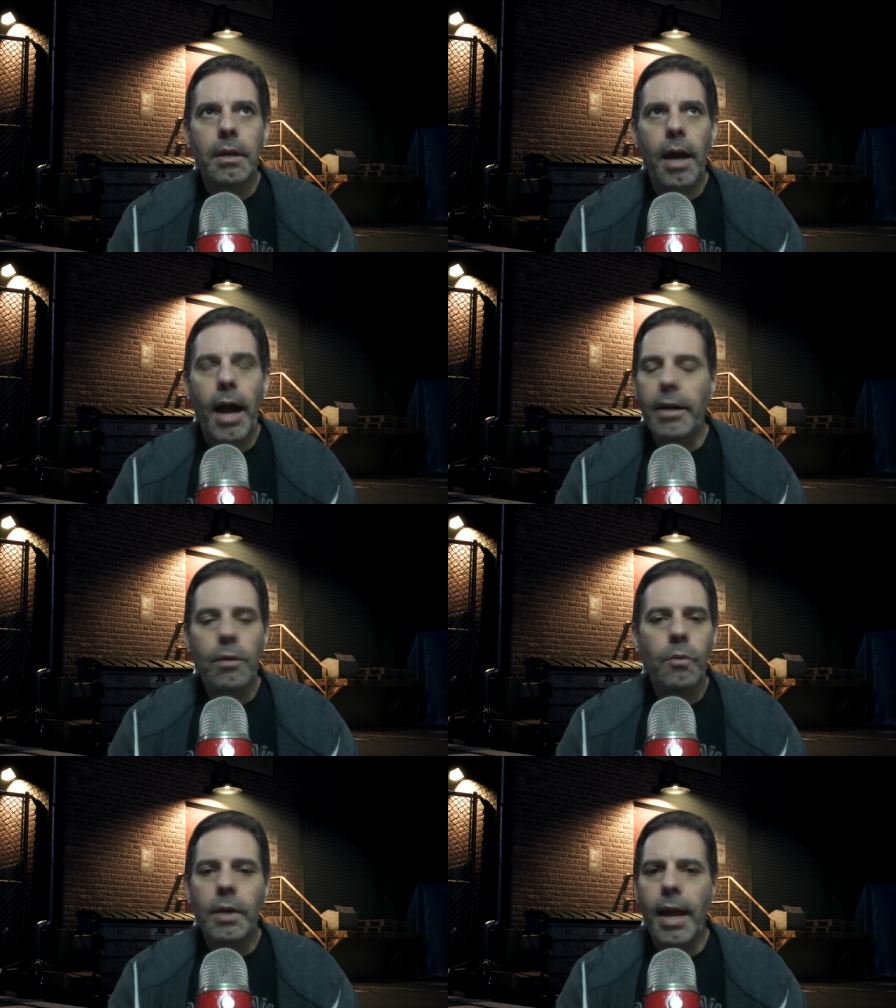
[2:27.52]
I
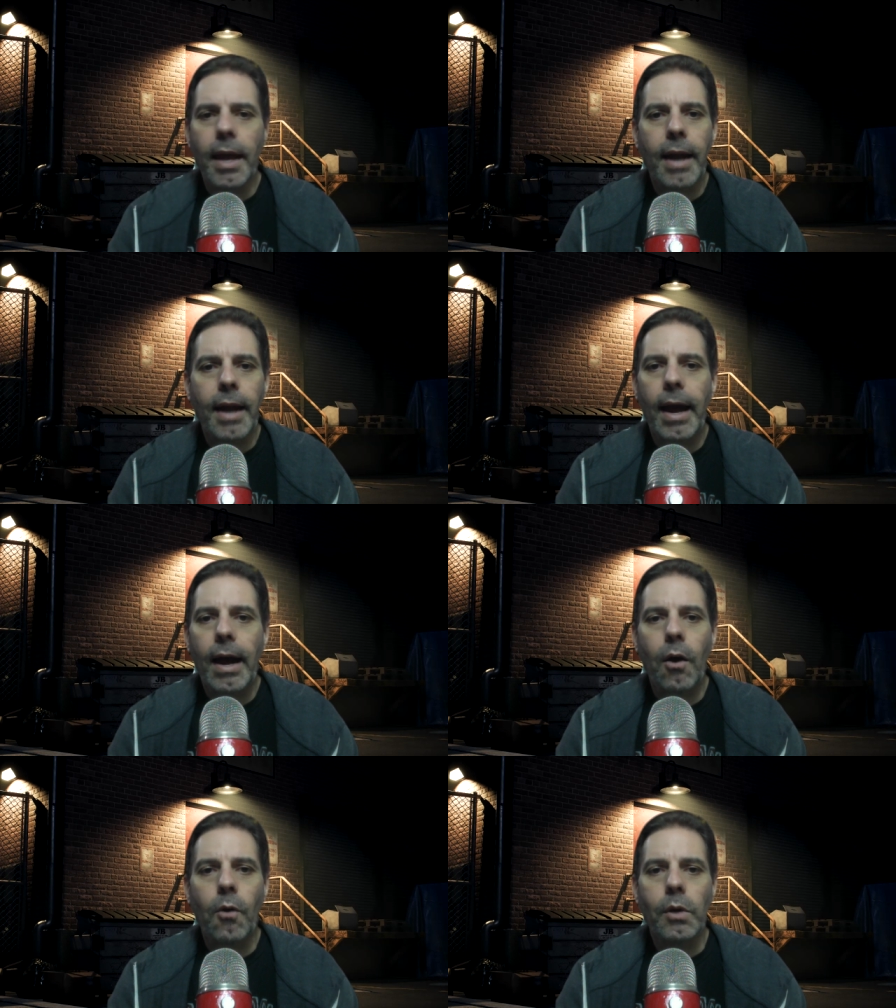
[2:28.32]
don't get
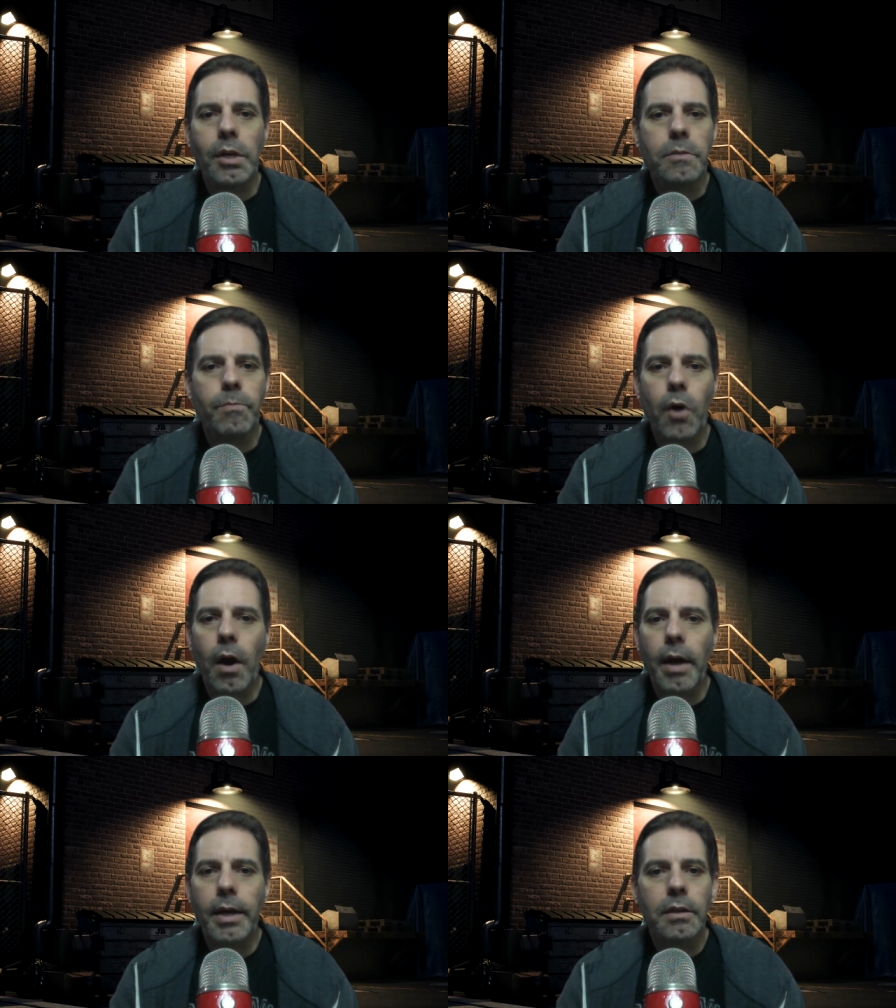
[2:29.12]
how he's
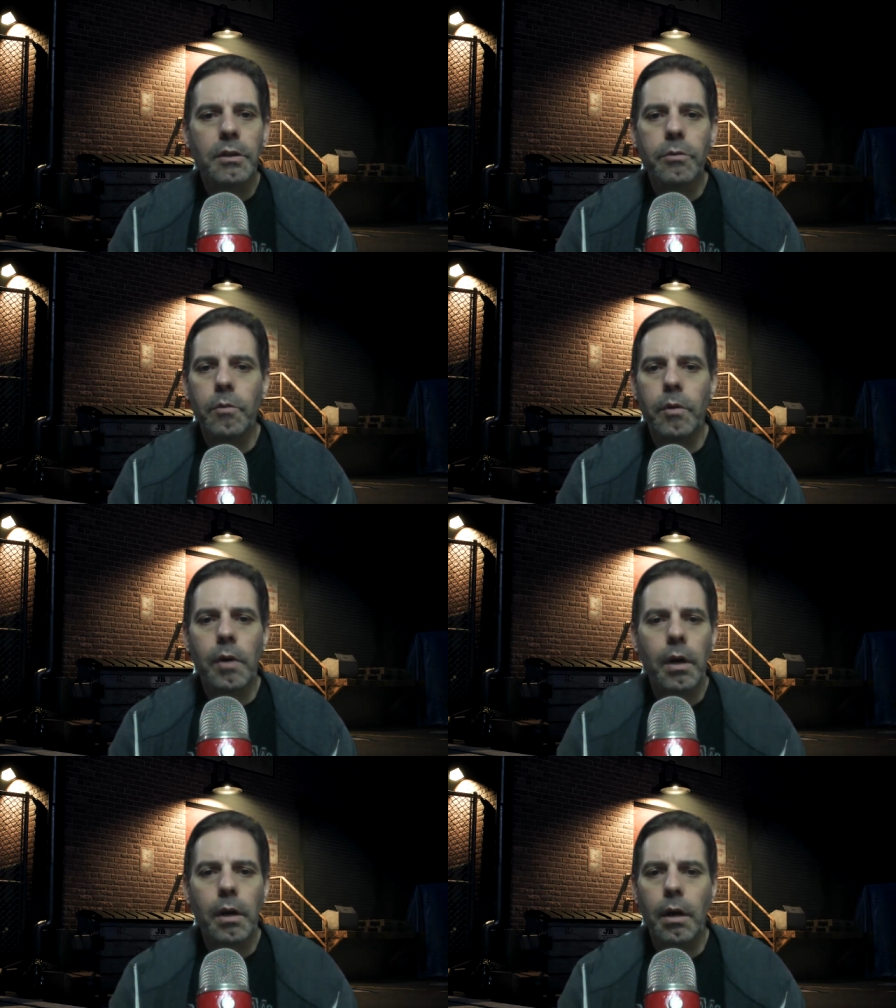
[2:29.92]
brought into
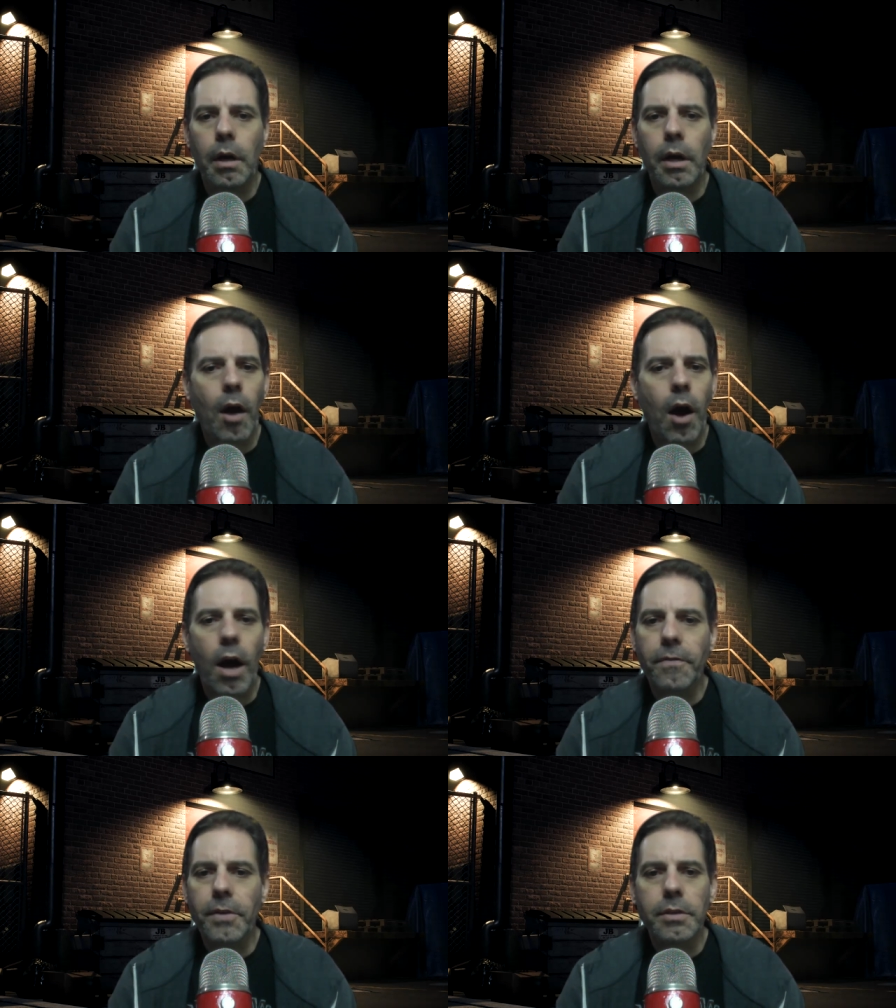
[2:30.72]
an
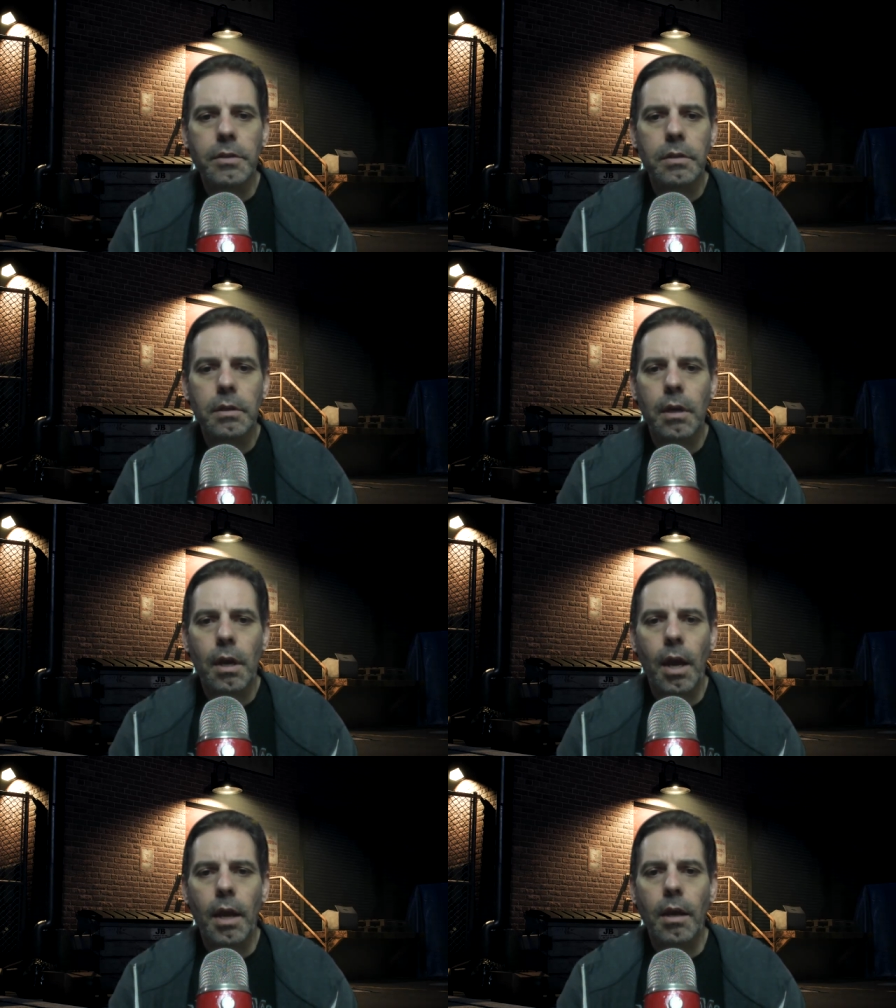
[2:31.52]
office
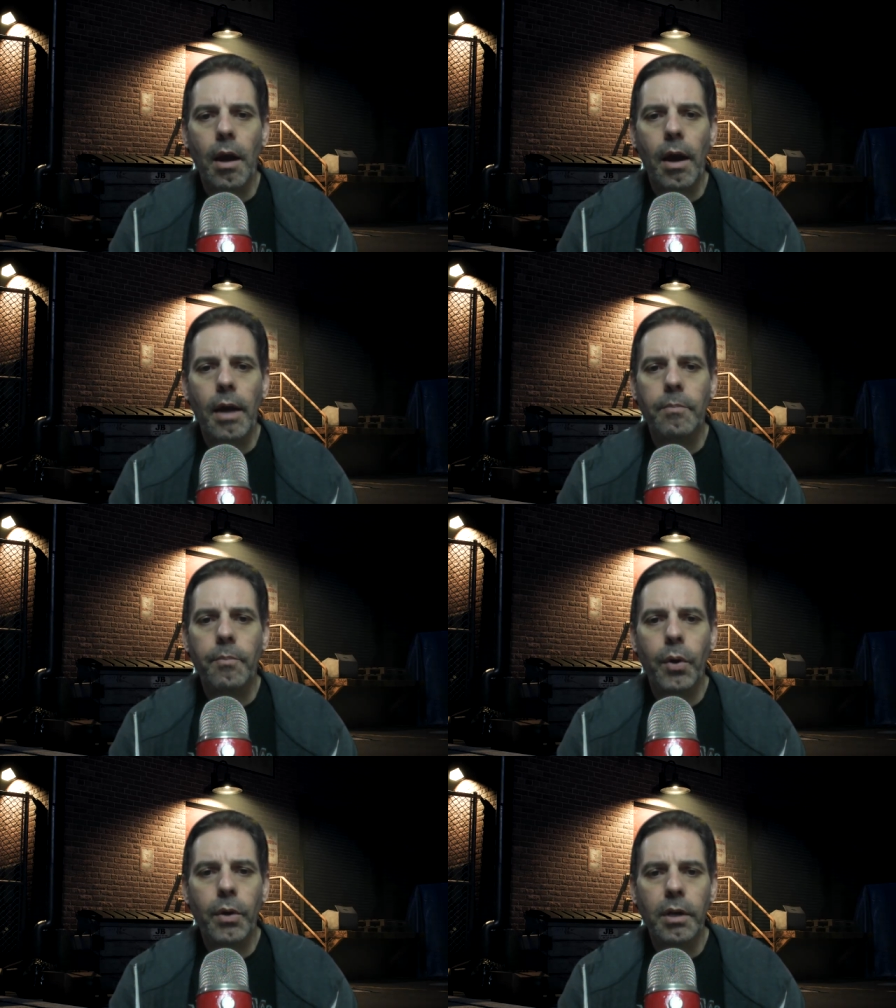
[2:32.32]
and not
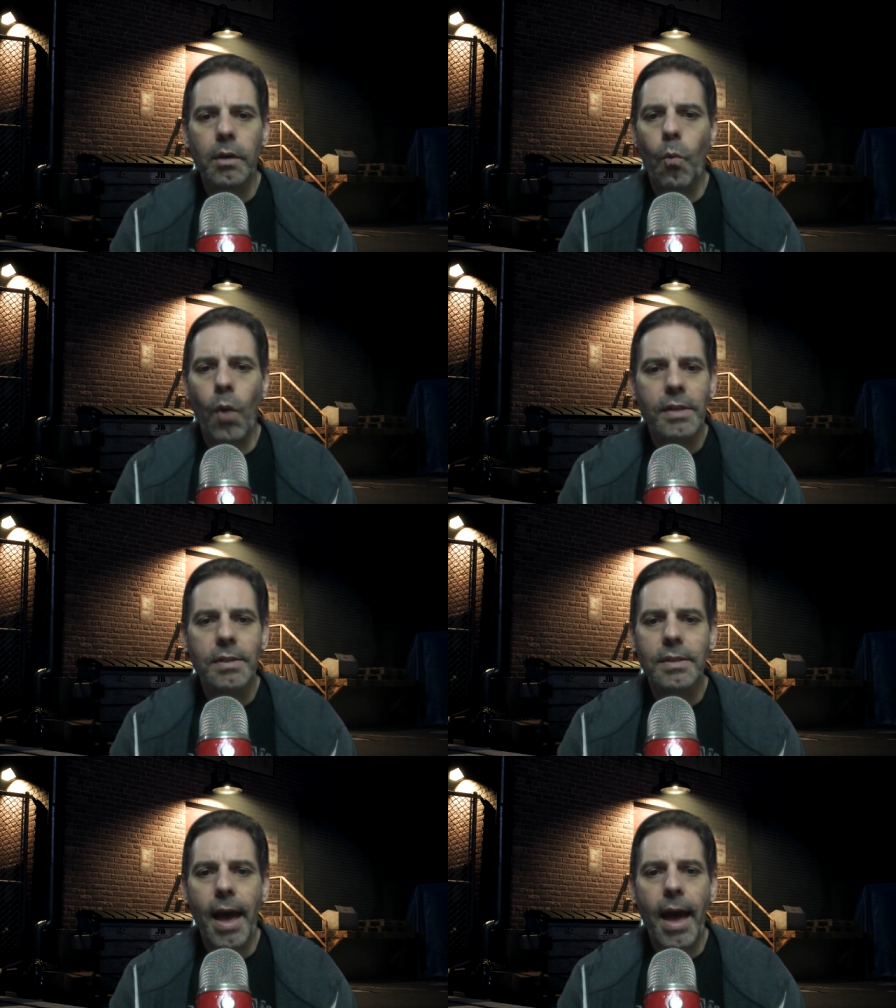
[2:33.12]
put in a wet
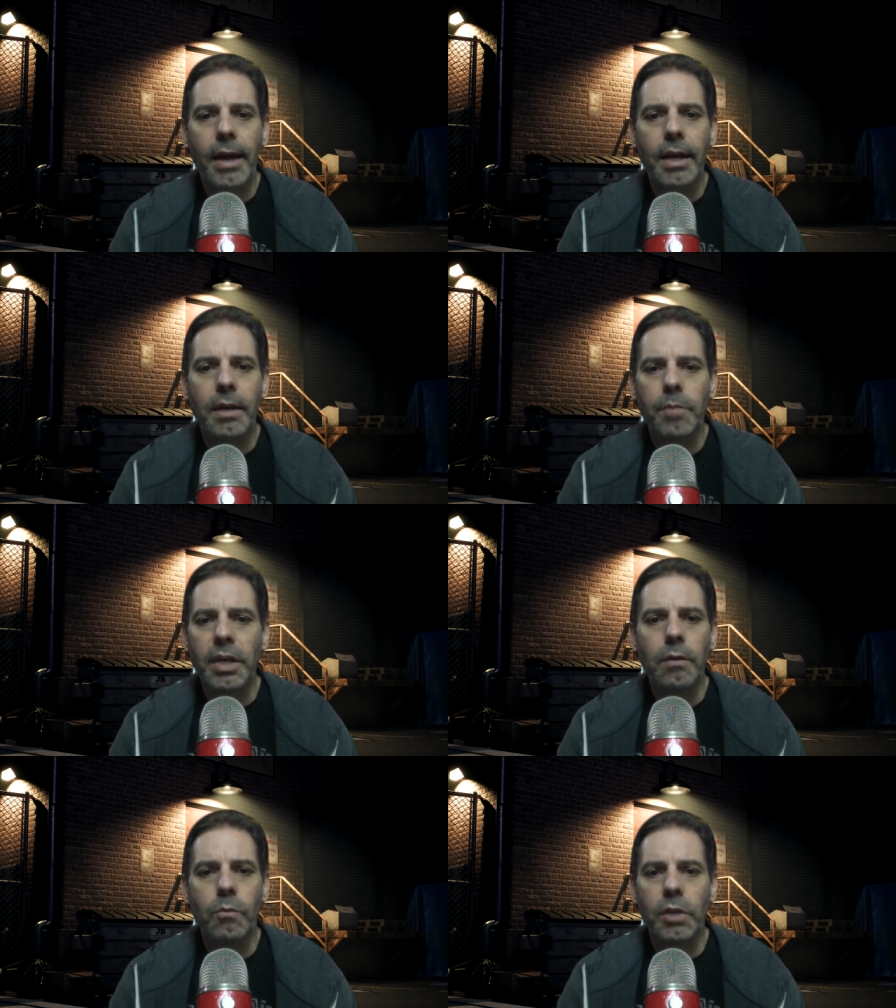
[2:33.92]
sack and
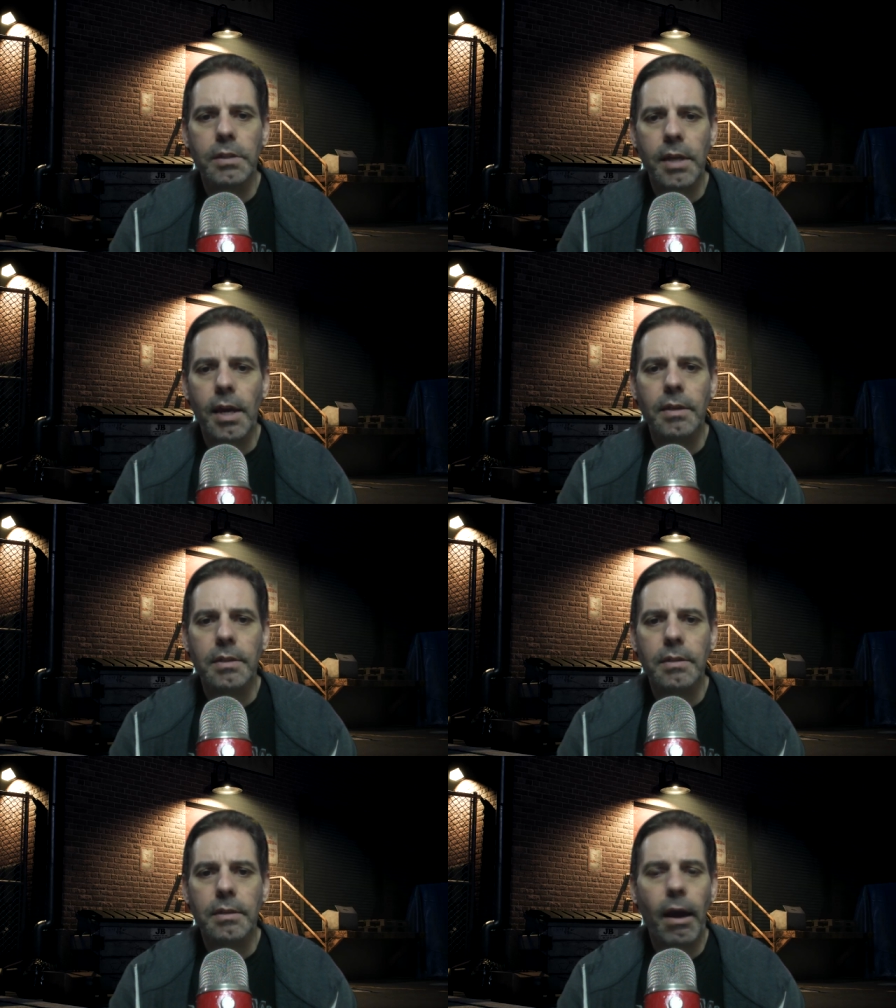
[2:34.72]
beaten with sticks.